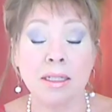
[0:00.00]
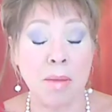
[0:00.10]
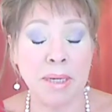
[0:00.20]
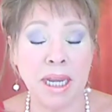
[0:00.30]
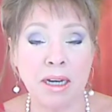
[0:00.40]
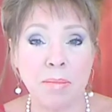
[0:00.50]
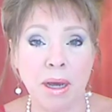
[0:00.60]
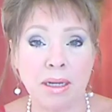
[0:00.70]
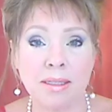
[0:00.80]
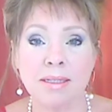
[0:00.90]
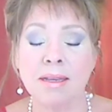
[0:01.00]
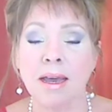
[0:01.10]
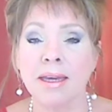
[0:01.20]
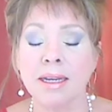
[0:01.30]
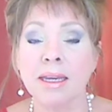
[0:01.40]
our dominator model
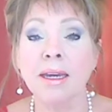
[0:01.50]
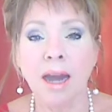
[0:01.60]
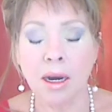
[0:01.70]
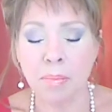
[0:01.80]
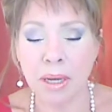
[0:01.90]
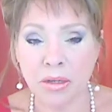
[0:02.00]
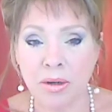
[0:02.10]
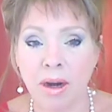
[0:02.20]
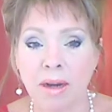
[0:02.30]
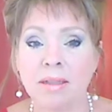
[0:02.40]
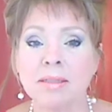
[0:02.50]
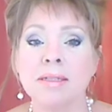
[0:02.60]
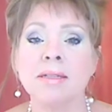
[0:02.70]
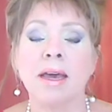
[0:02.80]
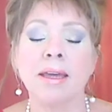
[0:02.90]
society, our patriarchal
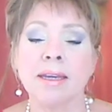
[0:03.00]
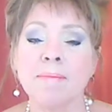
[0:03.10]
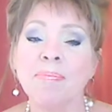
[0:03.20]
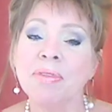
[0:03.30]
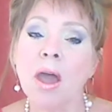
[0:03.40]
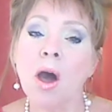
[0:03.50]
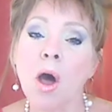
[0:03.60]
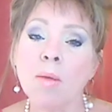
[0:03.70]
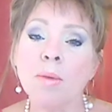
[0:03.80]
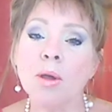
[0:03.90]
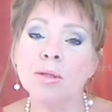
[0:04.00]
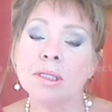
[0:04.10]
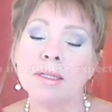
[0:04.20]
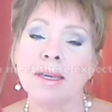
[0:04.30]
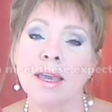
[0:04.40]
society,
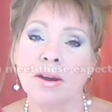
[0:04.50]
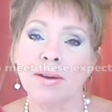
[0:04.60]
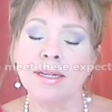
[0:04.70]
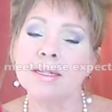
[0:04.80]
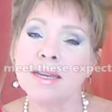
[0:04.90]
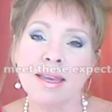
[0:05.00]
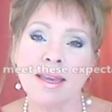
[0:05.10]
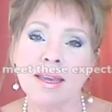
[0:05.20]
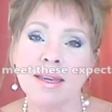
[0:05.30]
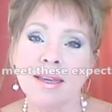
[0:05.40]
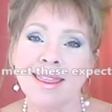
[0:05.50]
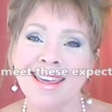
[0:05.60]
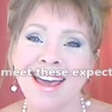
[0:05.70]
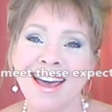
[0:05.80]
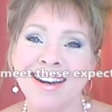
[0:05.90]
almost guarantee
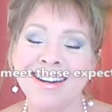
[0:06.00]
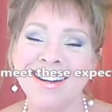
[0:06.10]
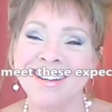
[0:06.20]
that